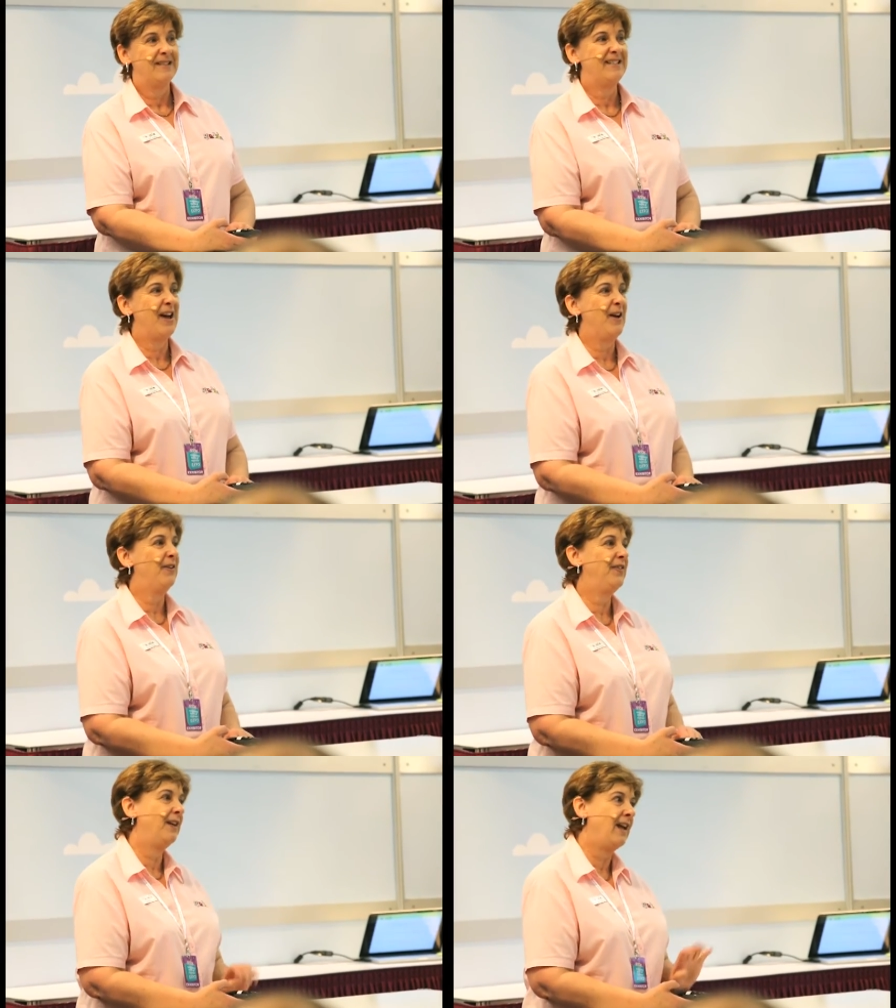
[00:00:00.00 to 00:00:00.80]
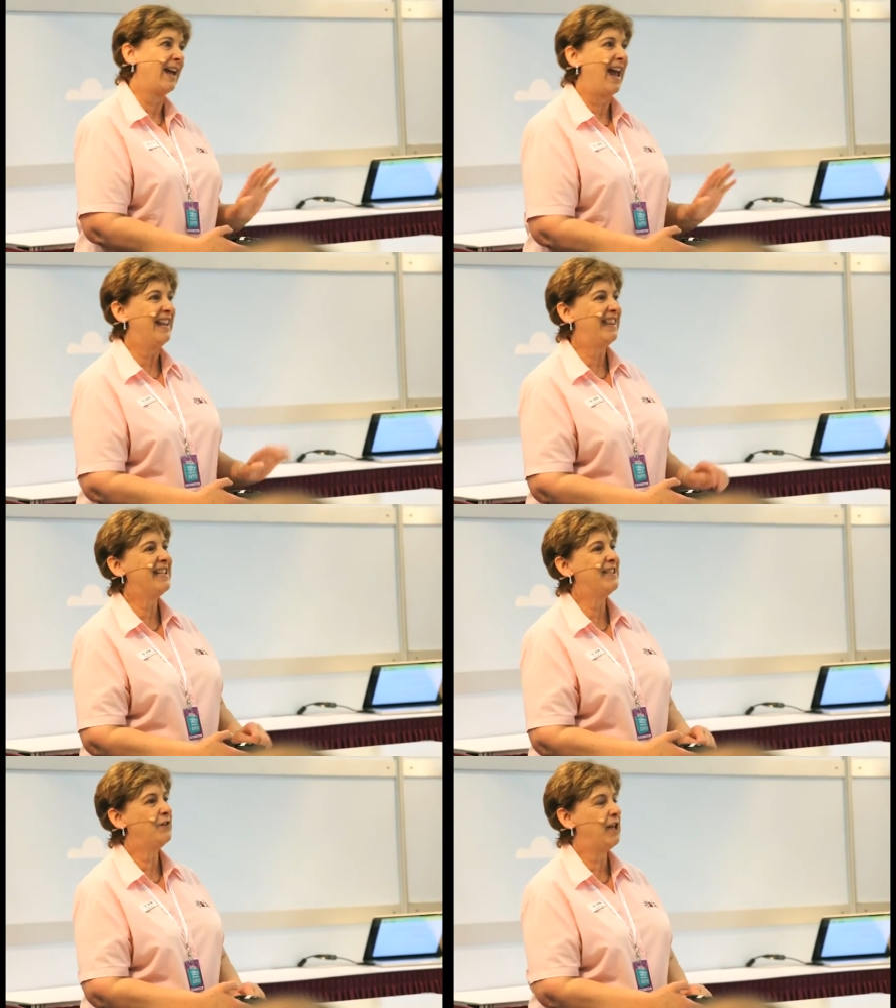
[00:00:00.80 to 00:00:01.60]
So again,
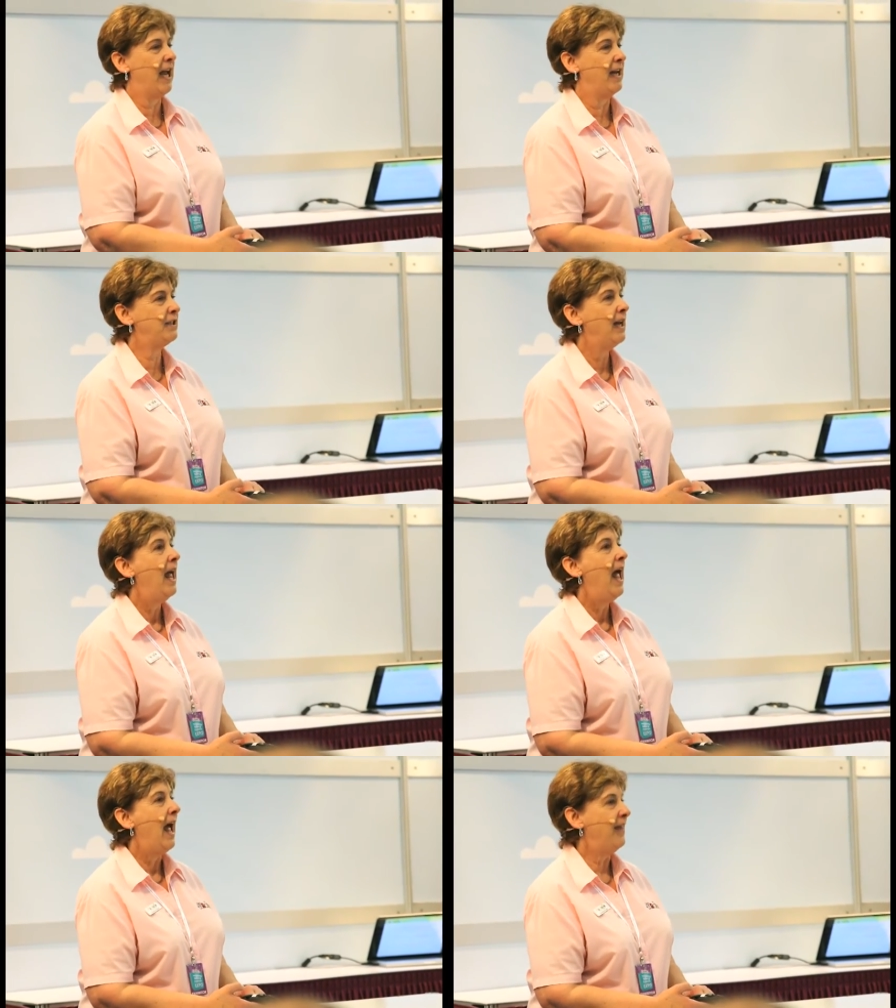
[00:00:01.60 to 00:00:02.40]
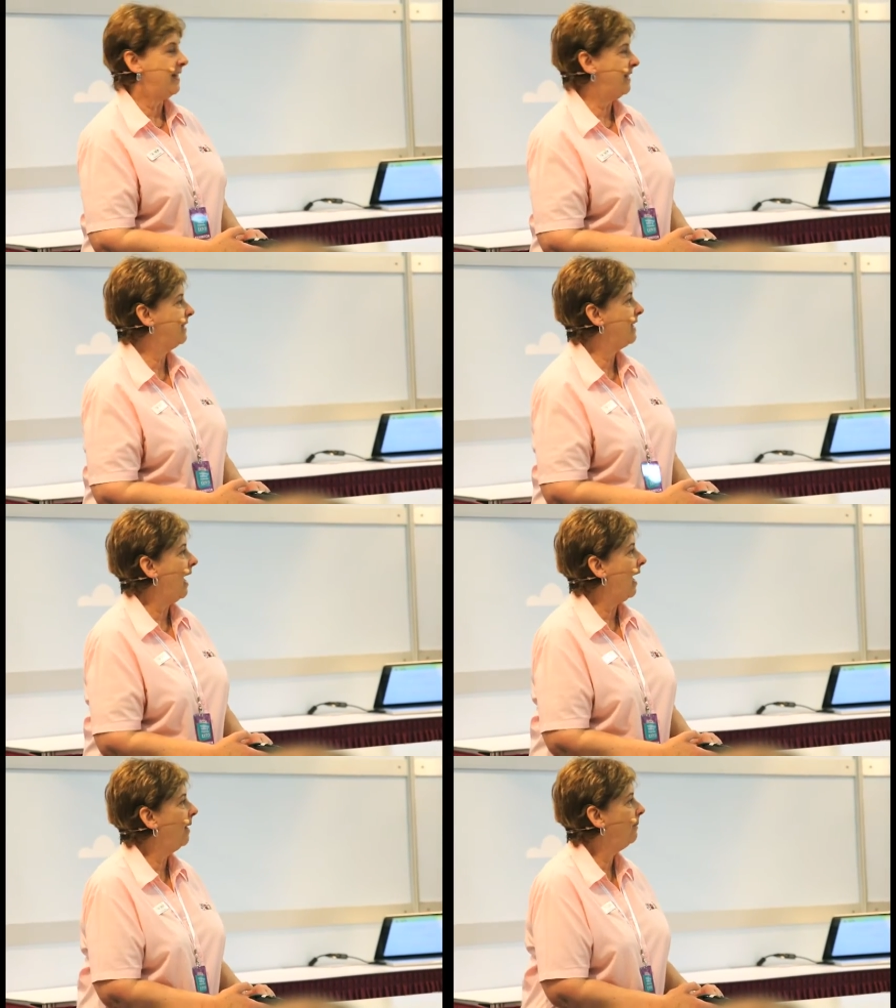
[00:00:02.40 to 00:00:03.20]
things have changed, and this is
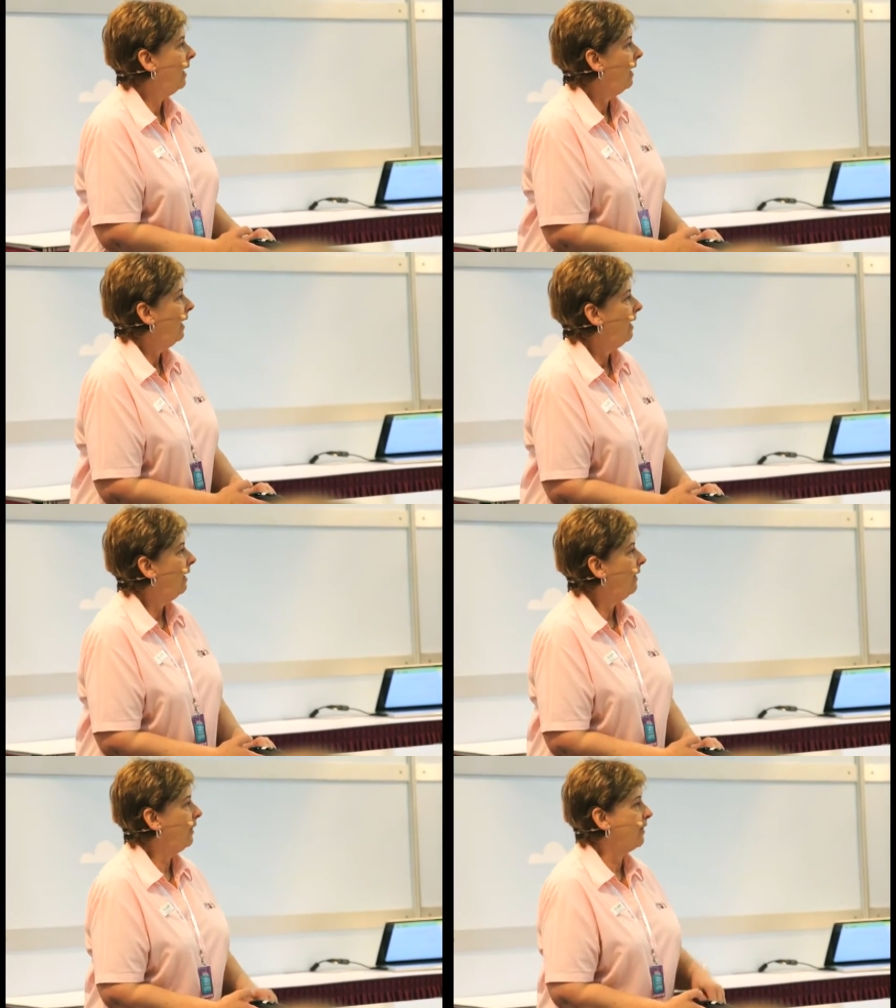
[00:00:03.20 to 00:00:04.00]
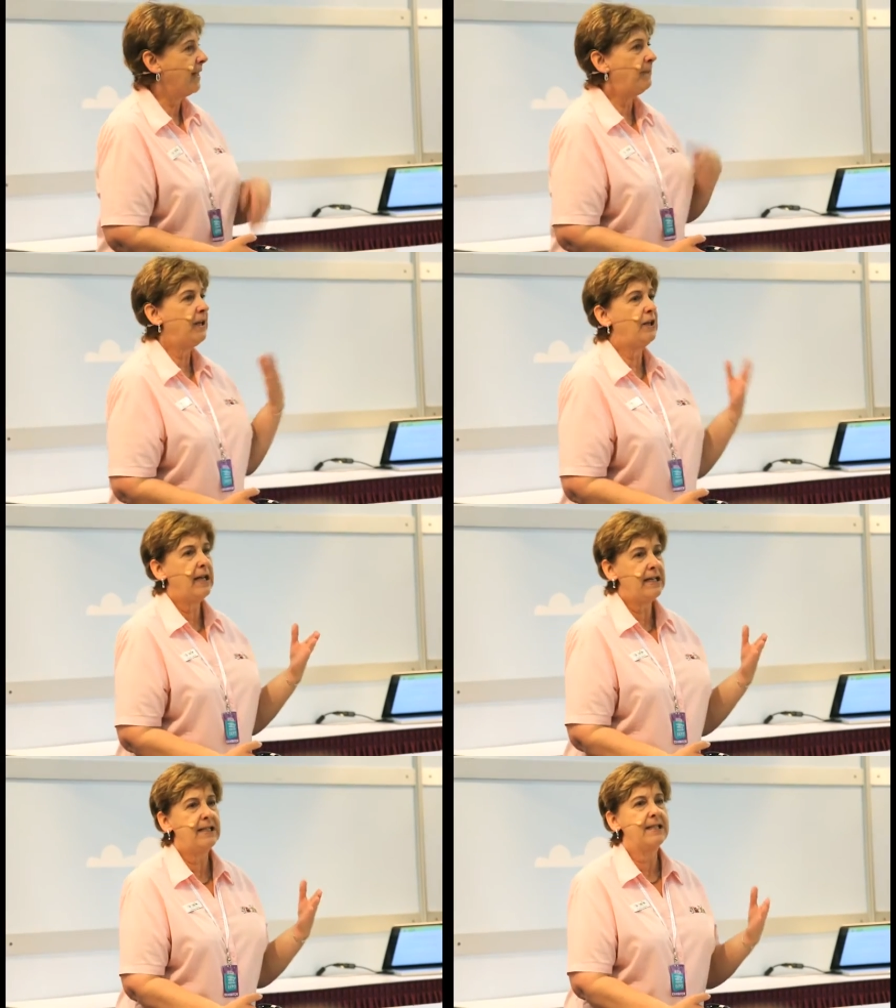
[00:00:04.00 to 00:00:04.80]
um, you know something you
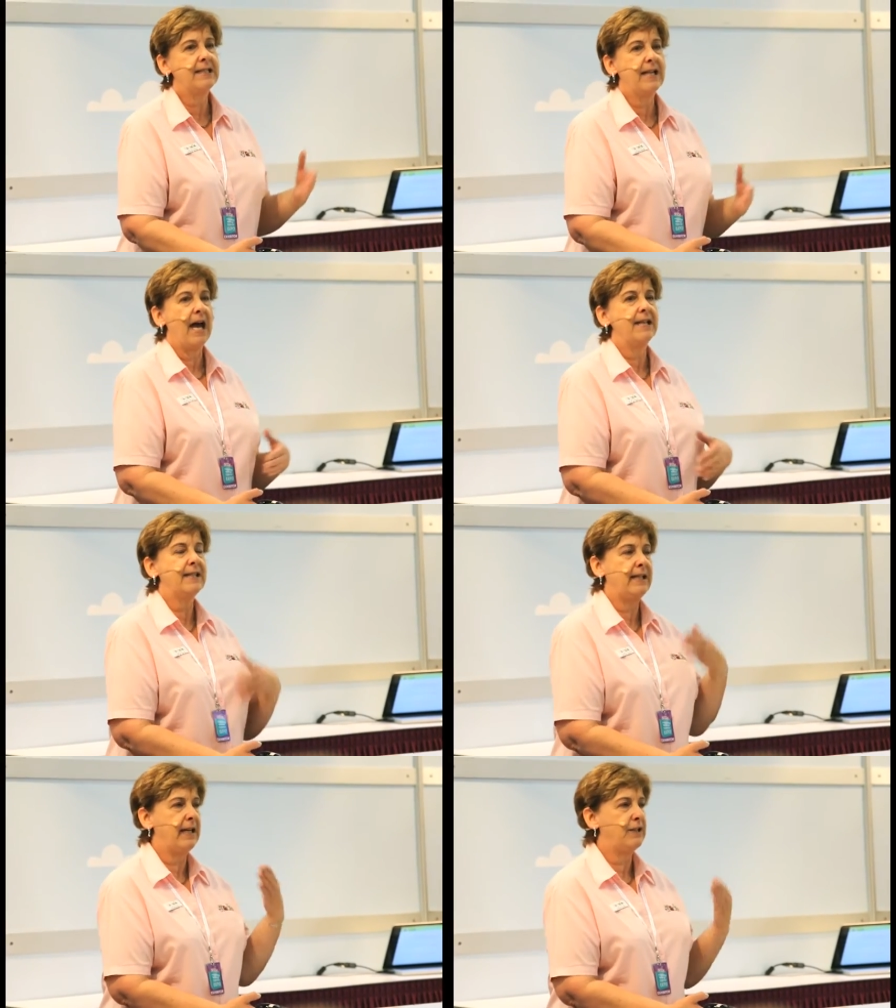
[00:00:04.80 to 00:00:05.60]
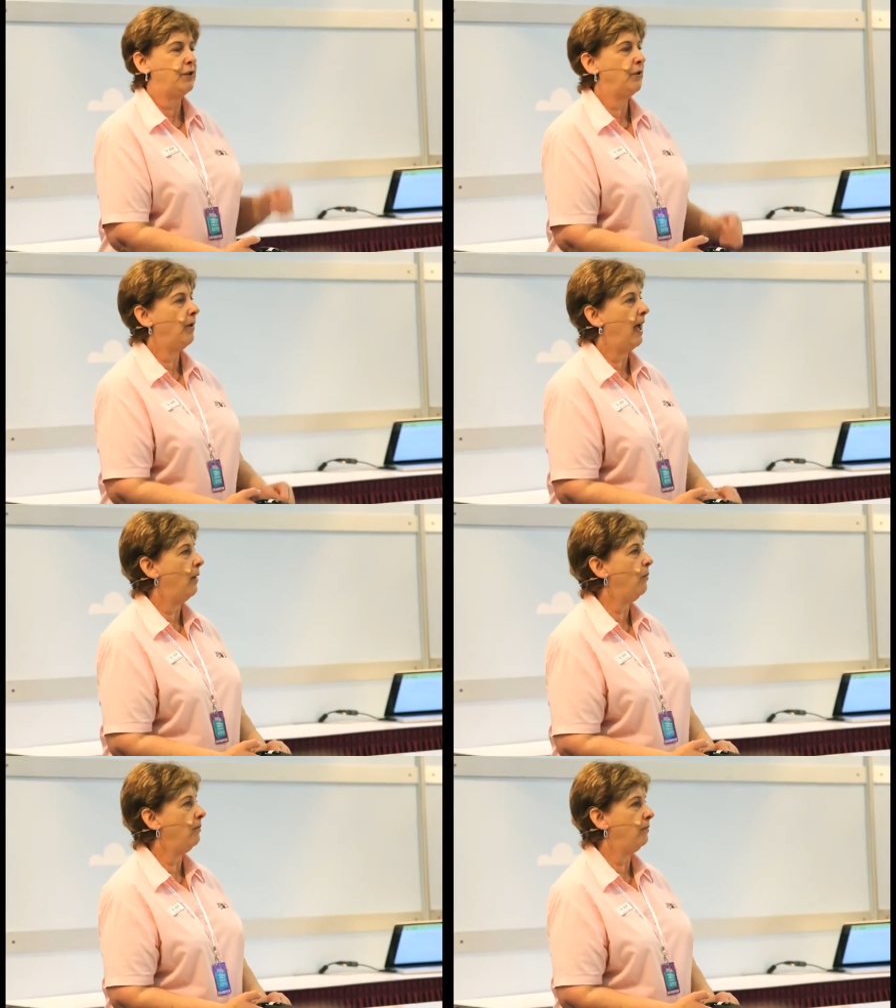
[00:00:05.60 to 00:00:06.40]
need to discuss and need to
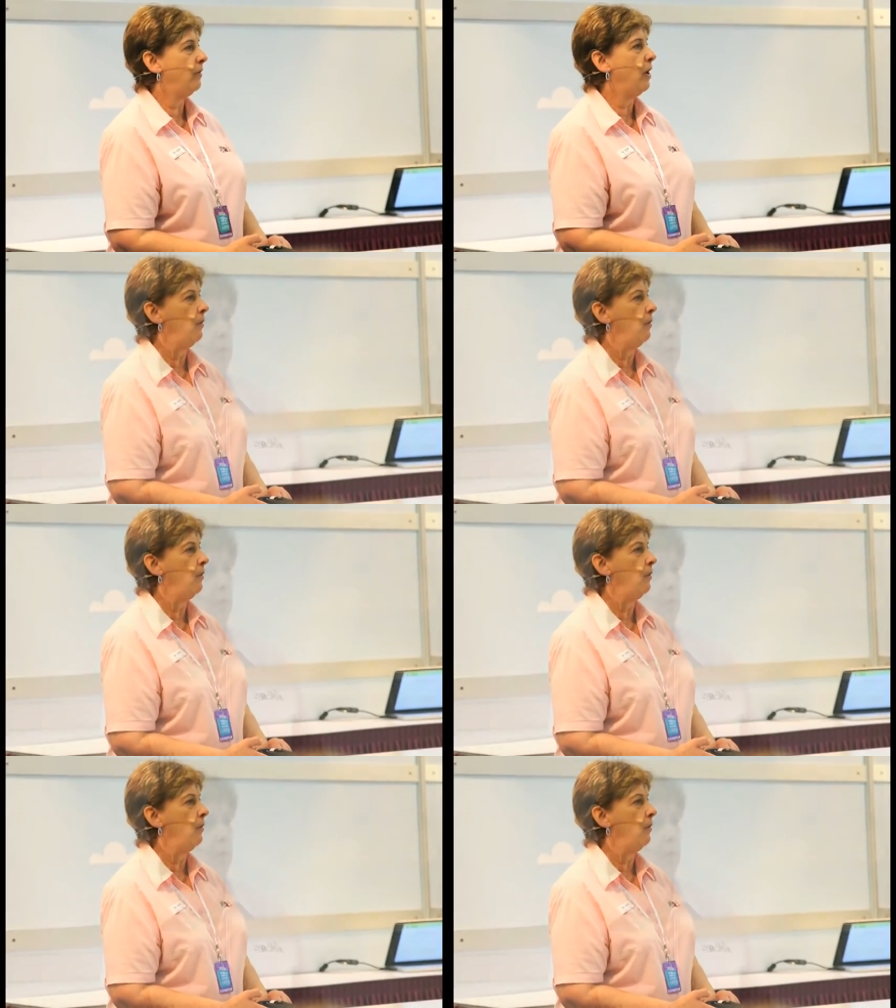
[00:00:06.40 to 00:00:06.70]
uh, you